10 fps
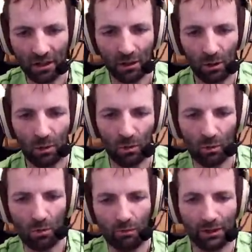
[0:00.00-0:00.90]
Oh,
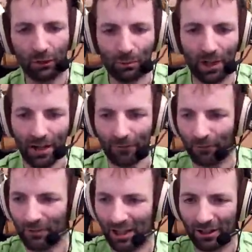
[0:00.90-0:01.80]
whoa, we're too brave.
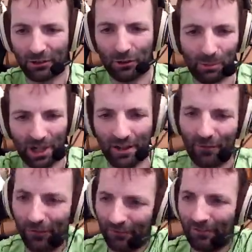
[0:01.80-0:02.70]
We are too brave.
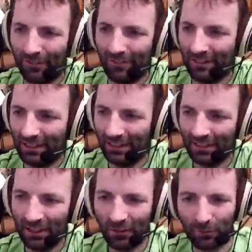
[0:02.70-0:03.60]

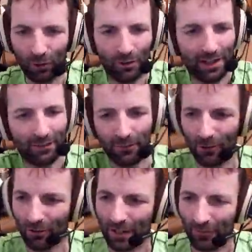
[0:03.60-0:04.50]
Floor it,
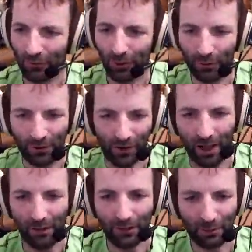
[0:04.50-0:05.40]
front wheel
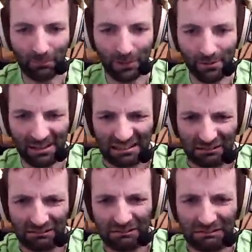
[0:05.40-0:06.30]
drive, it's a brief...
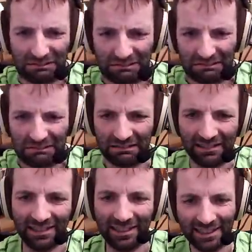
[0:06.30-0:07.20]
Ooh,
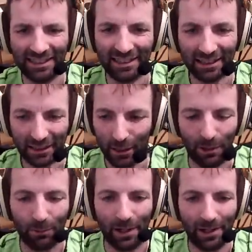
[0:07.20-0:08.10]
that
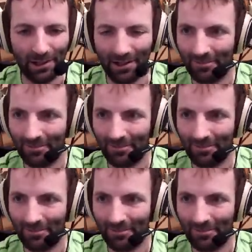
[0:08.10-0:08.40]
went well.